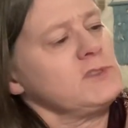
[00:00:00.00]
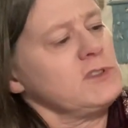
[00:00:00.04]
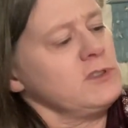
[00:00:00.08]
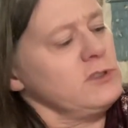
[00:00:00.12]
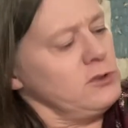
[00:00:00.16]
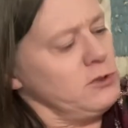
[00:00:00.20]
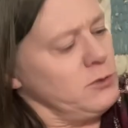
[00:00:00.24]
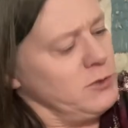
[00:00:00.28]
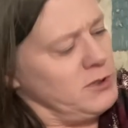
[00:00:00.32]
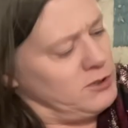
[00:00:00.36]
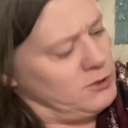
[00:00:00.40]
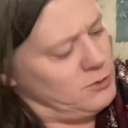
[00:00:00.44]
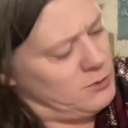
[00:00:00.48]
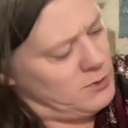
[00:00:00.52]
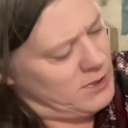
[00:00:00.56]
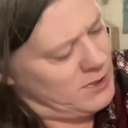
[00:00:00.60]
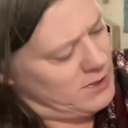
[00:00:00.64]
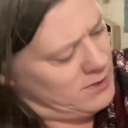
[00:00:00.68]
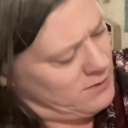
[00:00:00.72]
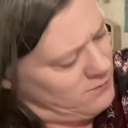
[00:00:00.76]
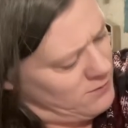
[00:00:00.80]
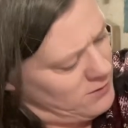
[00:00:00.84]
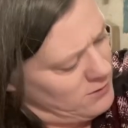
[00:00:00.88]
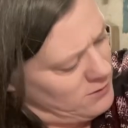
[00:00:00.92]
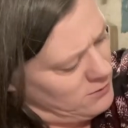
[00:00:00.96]
So I do
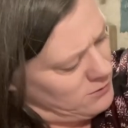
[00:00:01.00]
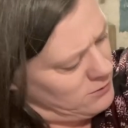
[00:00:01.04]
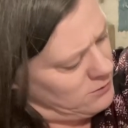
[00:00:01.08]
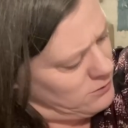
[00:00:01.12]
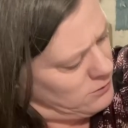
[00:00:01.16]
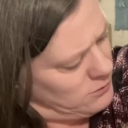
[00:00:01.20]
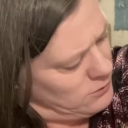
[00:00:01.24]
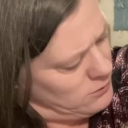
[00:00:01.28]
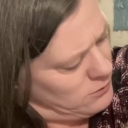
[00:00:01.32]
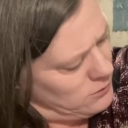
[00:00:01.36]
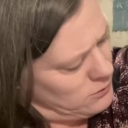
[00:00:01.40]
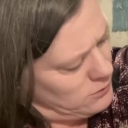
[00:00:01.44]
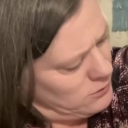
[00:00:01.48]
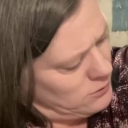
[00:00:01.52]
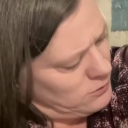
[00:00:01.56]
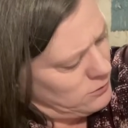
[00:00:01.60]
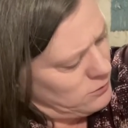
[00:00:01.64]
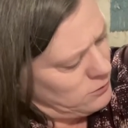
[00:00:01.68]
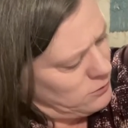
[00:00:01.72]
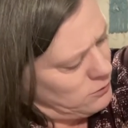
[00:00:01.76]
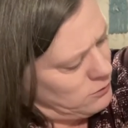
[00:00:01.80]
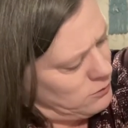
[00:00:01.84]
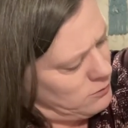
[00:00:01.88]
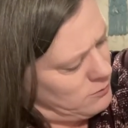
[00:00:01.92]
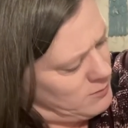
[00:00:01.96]
have,
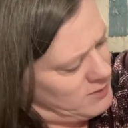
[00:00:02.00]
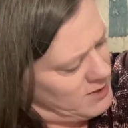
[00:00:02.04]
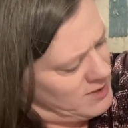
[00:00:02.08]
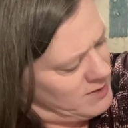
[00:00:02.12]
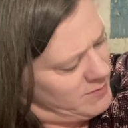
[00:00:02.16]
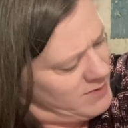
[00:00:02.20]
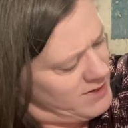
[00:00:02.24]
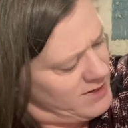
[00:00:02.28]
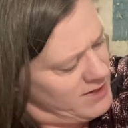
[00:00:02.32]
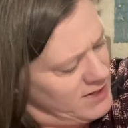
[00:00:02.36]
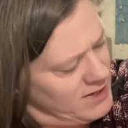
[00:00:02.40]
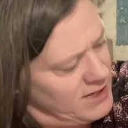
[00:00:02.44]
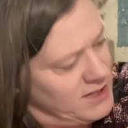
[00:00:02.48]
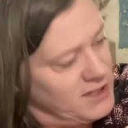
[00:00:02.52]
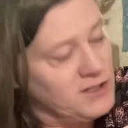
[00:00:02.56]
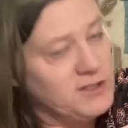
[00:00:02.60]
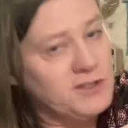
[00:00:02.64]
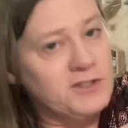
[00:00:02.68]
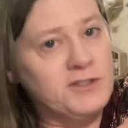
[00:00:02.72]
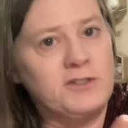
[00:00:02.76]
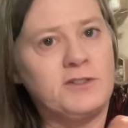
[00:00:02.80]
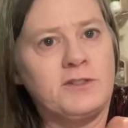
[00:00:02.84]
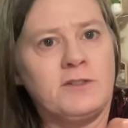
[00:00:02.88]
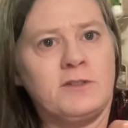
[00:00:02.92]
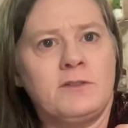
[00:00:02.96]
oh, maybe an
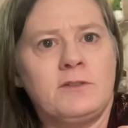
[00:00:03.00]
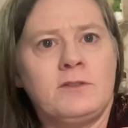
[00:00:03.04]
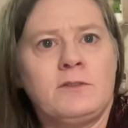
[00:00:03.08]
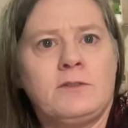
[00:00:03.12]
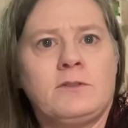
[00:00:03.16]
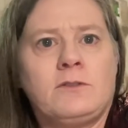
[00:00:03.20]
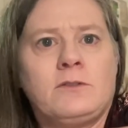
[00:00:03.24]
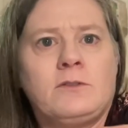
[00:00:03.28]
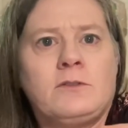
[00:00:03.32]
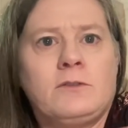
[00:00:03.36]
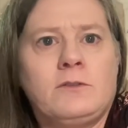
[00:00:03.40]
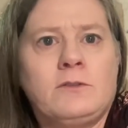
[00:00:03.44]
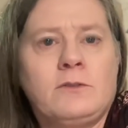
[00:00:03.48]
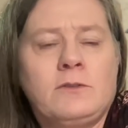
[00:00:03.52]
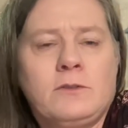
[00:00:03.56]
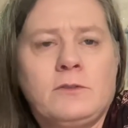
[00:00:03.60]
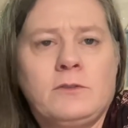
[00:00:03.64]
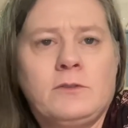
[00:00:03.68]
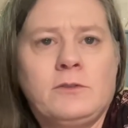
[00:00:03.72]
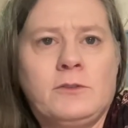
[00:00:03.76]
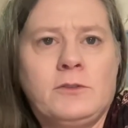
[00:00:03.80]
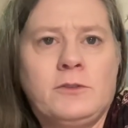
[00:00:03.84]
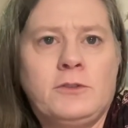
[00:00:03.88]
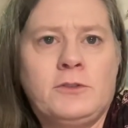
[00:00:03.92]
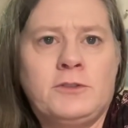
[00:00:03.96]
inch
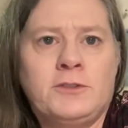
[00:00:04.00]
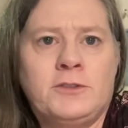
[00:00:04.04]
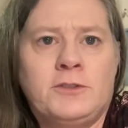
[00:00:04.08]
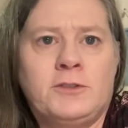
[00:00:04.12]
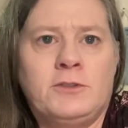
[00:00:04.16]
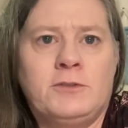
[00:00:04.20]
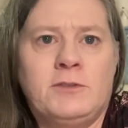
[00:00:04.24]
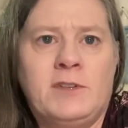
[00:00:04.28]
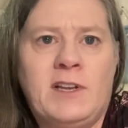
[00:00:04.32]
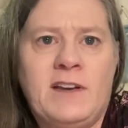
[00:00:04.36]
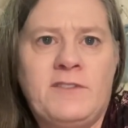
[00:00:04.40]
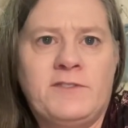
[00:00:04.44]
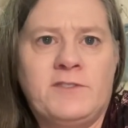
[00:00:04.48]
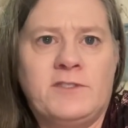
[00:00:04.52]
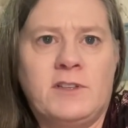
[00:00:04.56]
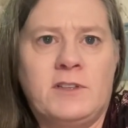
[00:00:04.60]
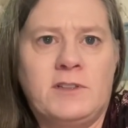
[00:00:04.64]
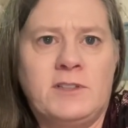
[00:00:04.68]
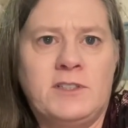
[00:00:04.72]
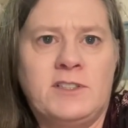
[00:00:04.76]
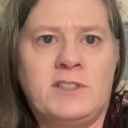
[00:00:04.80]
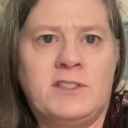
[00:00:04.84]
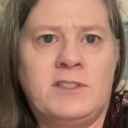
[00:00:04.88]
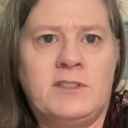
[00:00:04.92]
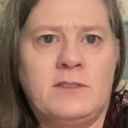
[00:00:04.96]
or two left on
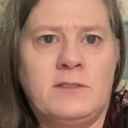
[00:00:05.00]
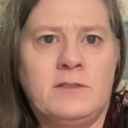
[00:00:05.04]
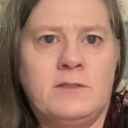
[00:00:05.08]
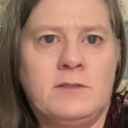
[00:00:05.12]
this.